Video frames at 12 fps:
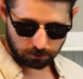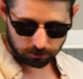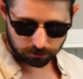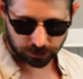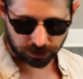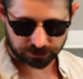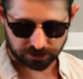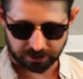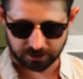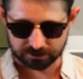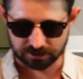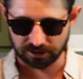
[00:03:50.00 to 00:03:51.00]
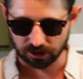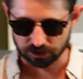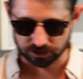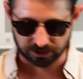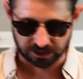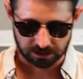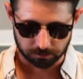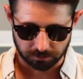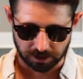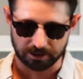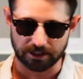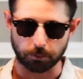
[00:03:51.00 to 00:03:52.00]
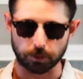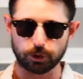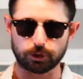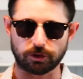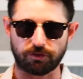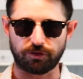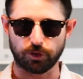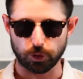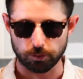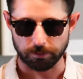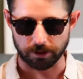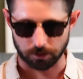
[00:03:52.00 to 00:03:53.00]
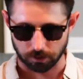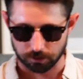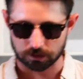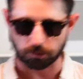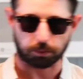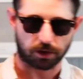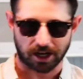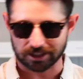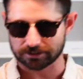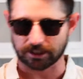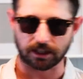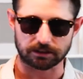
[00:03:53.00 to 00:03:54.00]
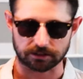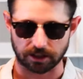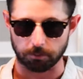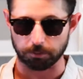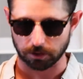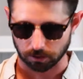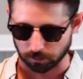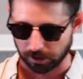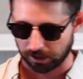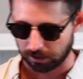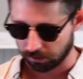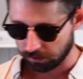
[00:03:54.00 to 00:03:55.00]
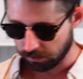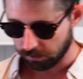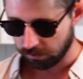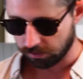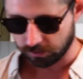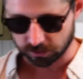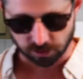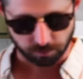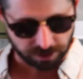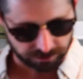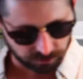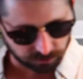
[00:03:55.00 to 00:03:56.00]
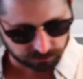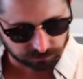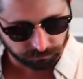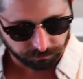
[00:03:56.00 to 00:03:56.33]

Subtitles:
just to get us a little steam, and then we'll use a food mill to process and puree the tomatoes.